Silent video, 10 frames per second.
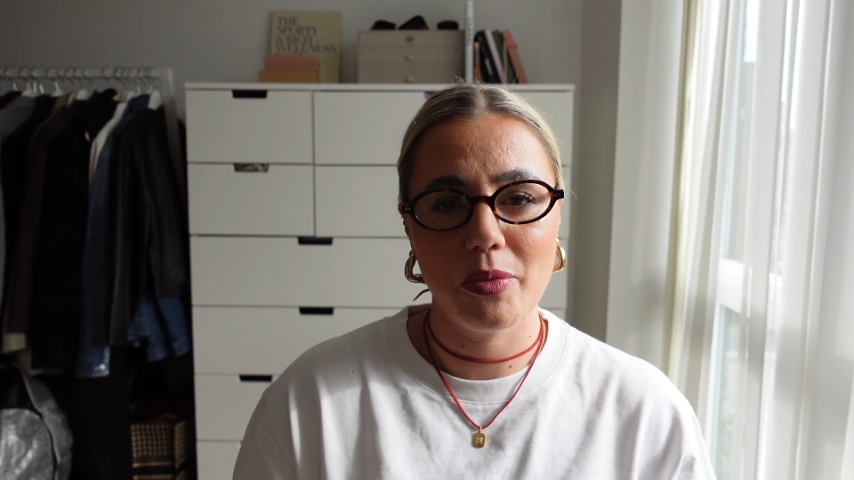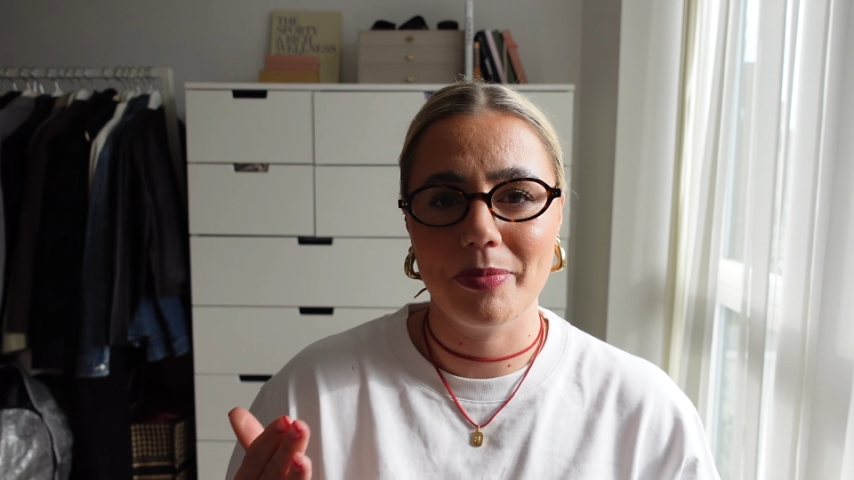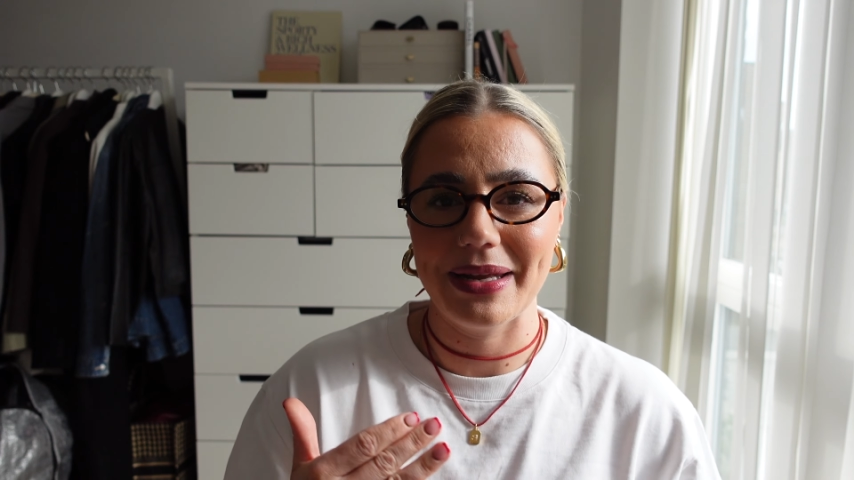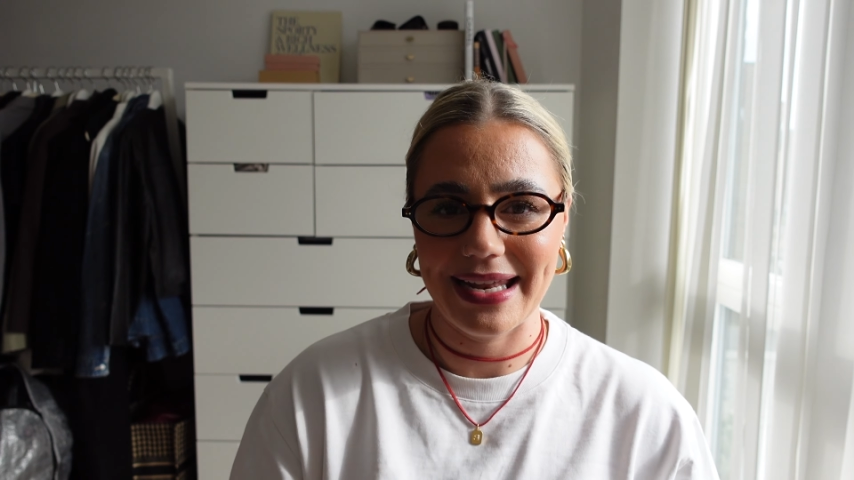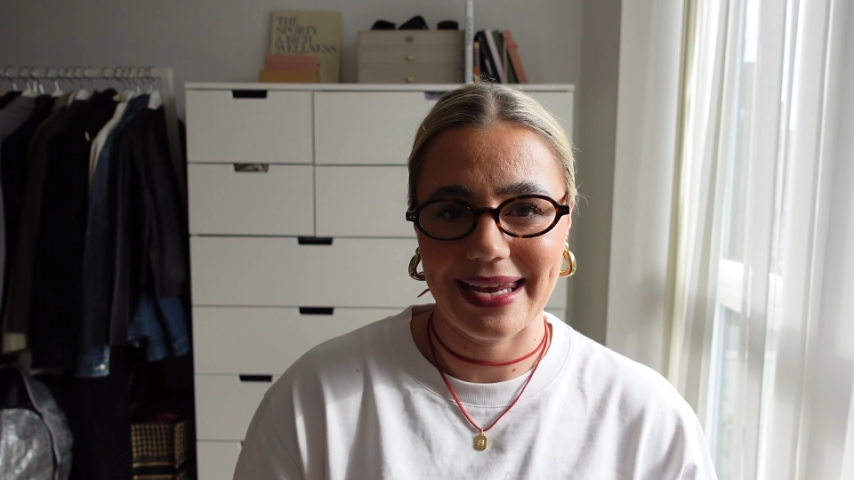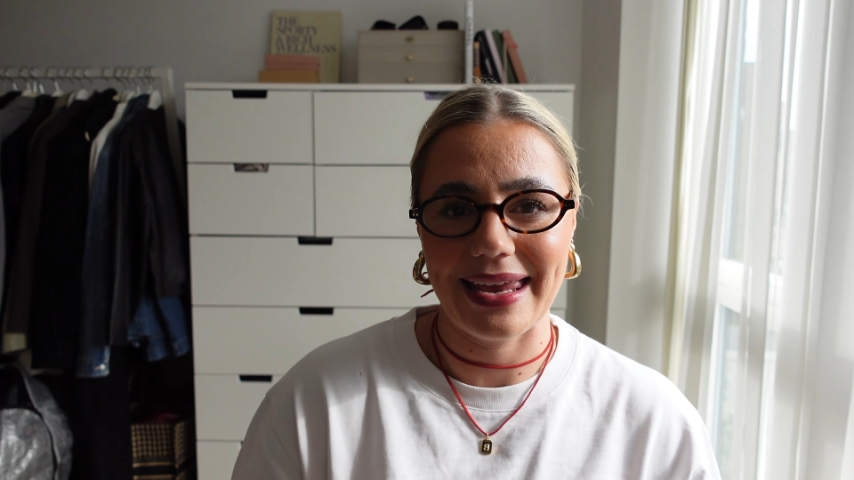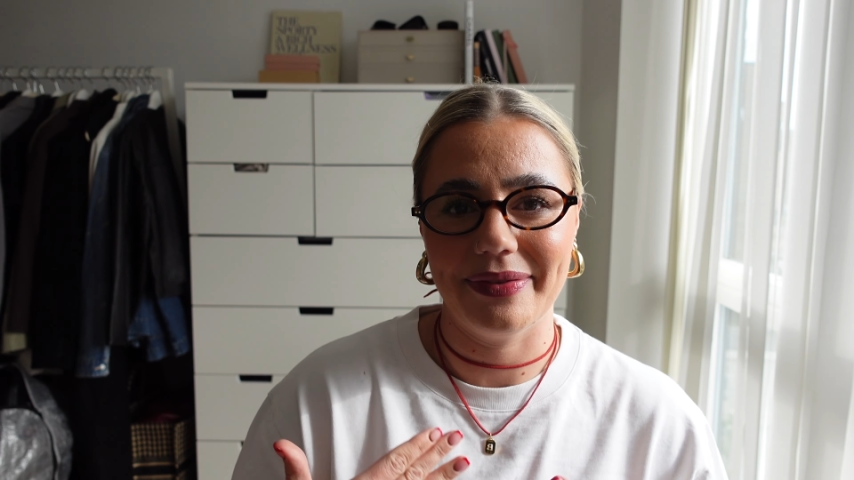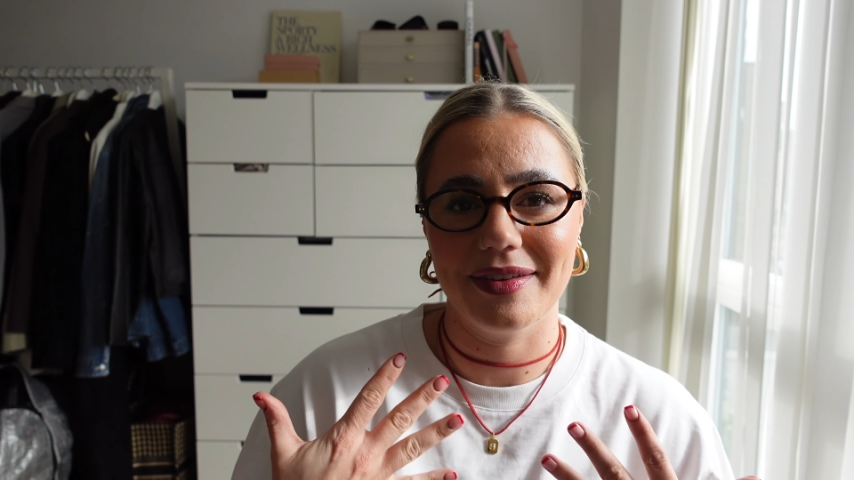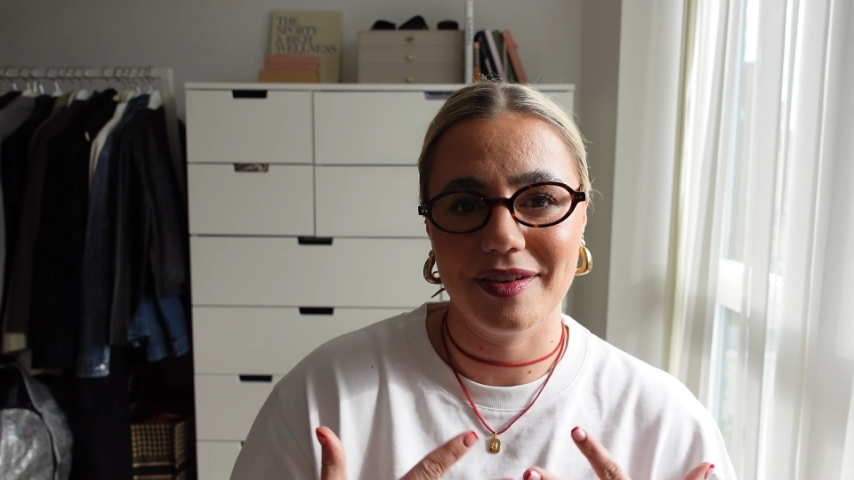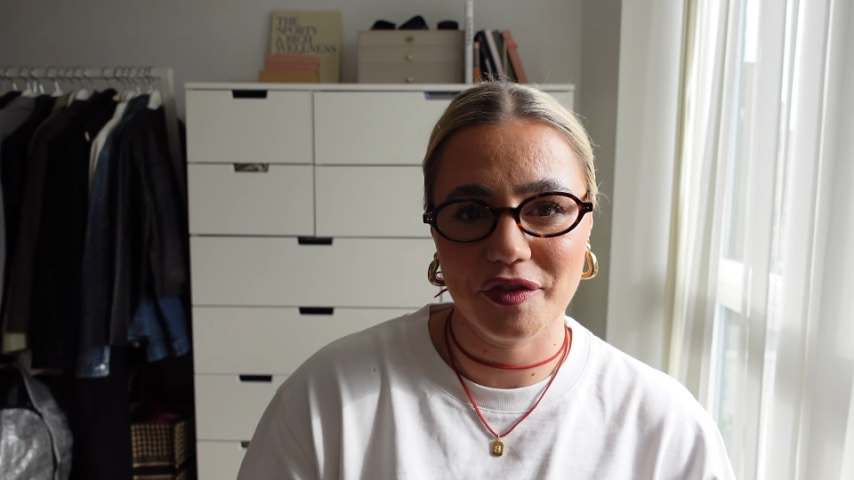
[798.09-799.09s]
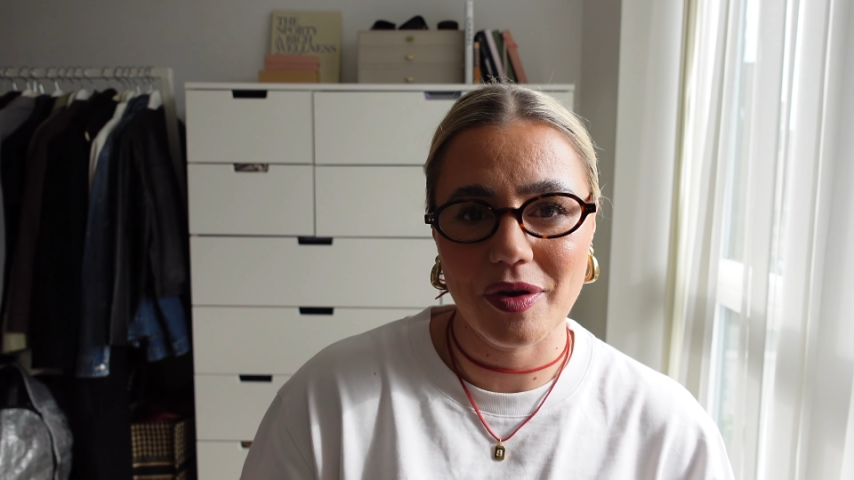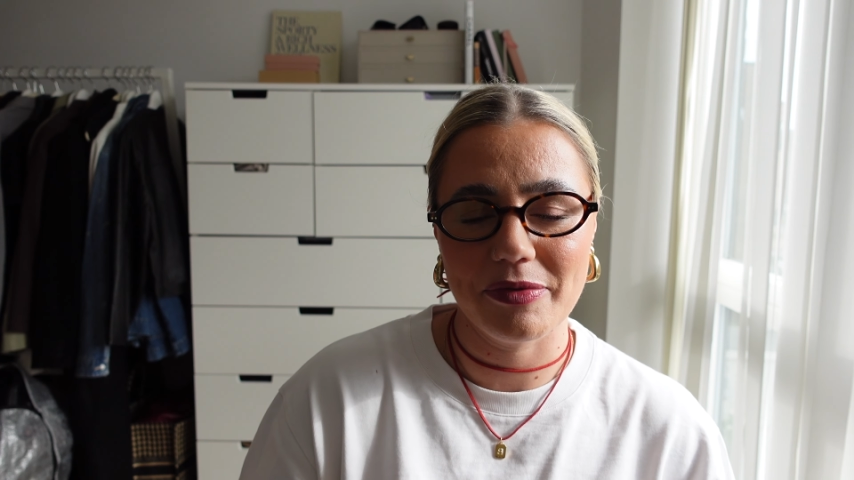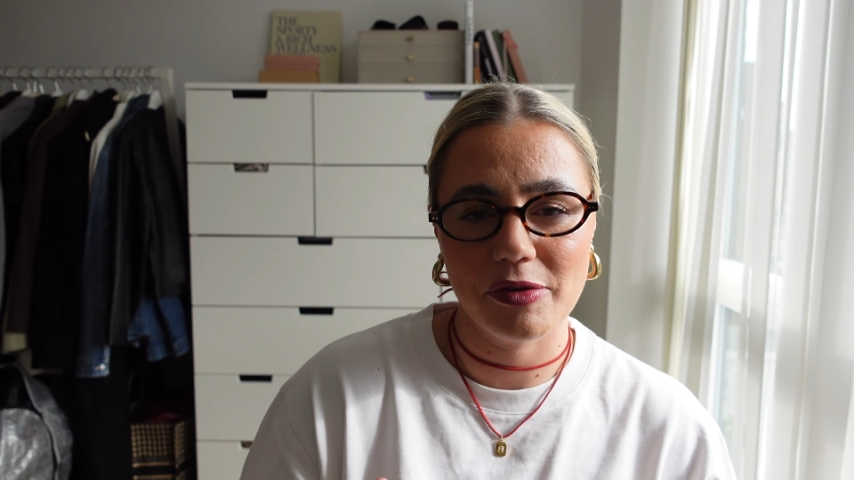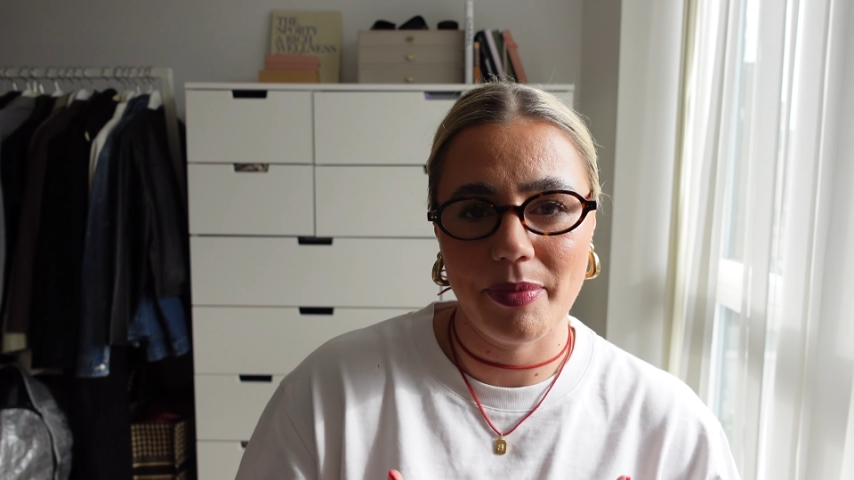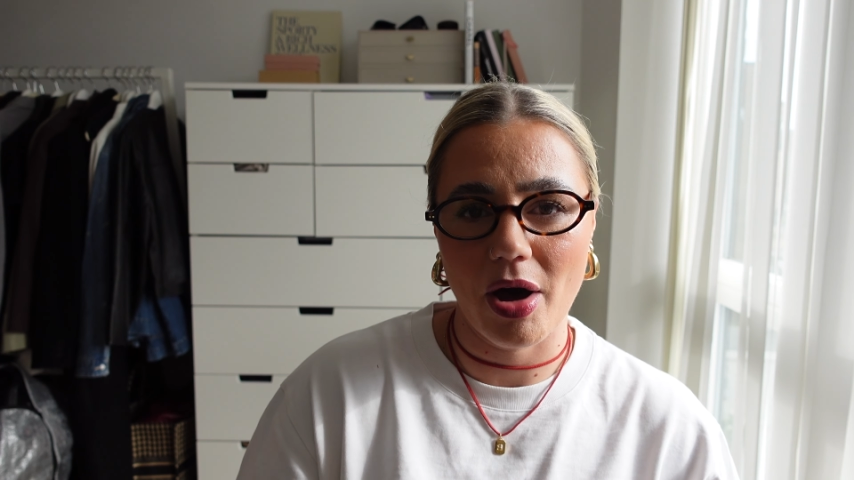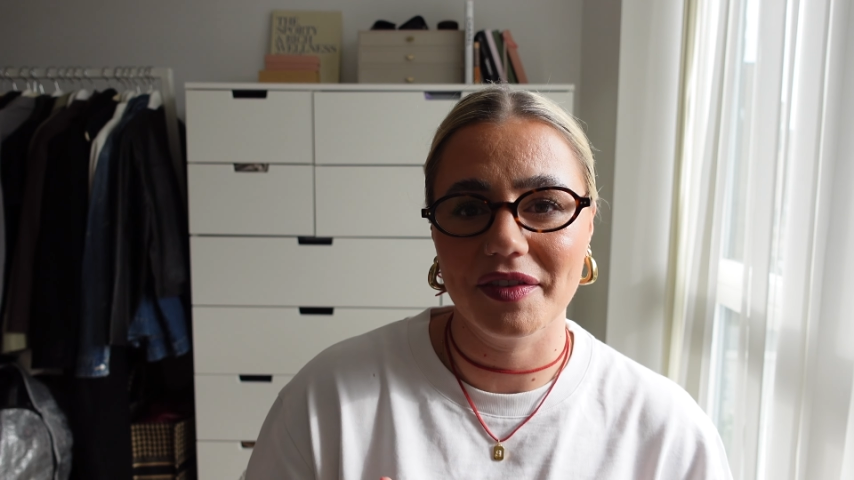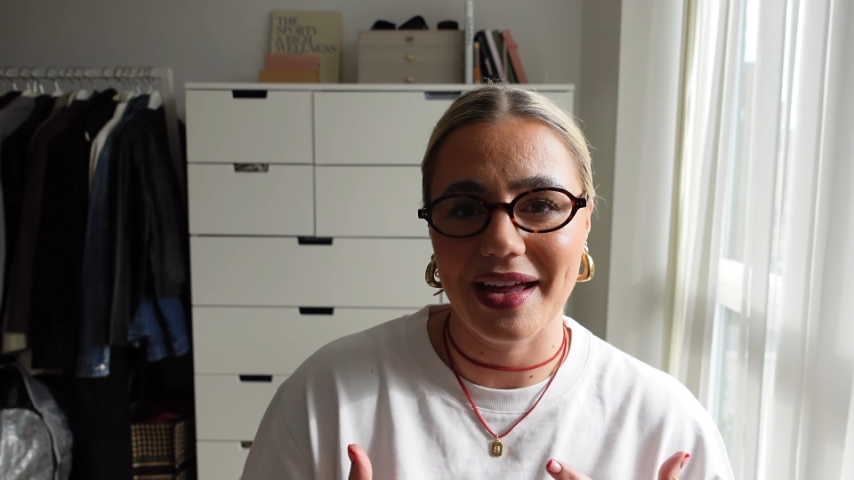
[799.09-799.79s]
will be linked in the description box